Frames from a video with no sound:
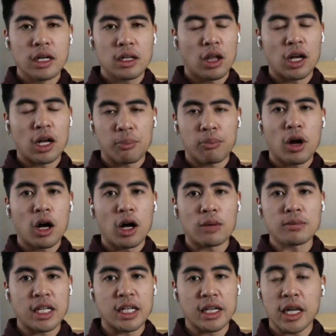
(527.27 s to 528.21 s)
A lot of
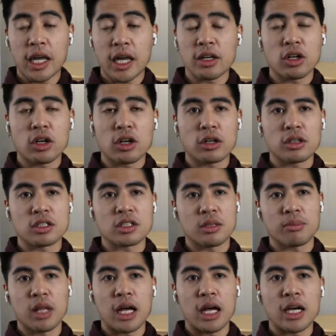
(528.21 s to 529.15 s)
problems that can occur in the
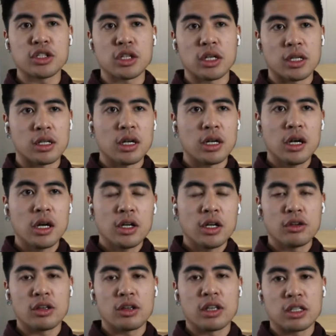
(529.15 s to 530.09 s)
supply chain.
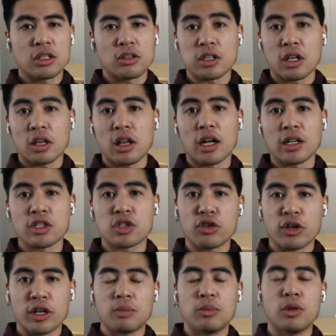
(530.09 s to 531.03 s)
Do you think there's a lot of
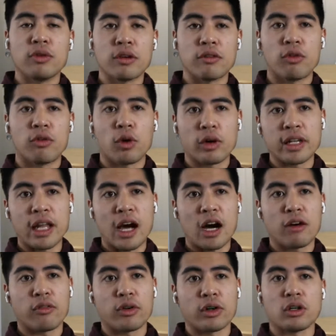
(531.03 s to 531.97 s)
strength moving forward
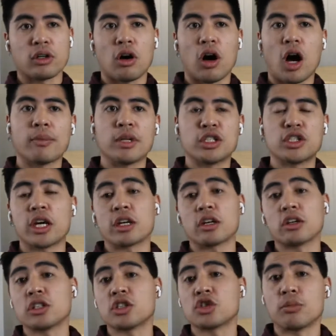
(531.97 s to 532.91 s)
now for
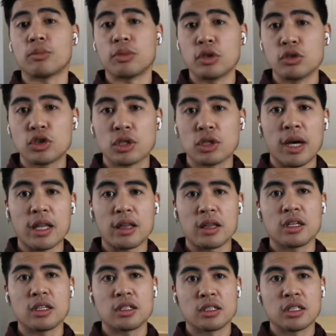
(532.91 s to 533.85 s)
omnichannel distribution
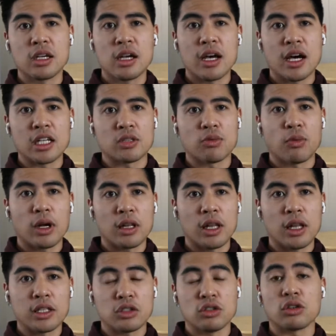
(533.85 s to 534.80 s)
methods, as
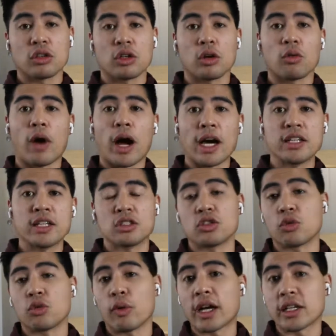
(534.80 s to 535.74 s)
well as the rise
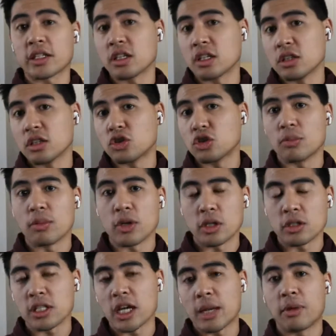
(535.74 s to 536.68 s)
to
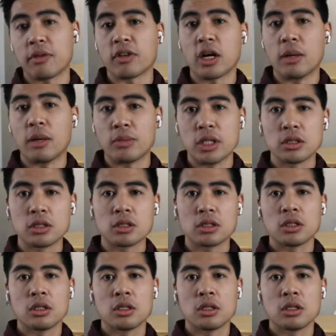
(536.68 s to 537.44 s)
direct-to-consumer type of companies?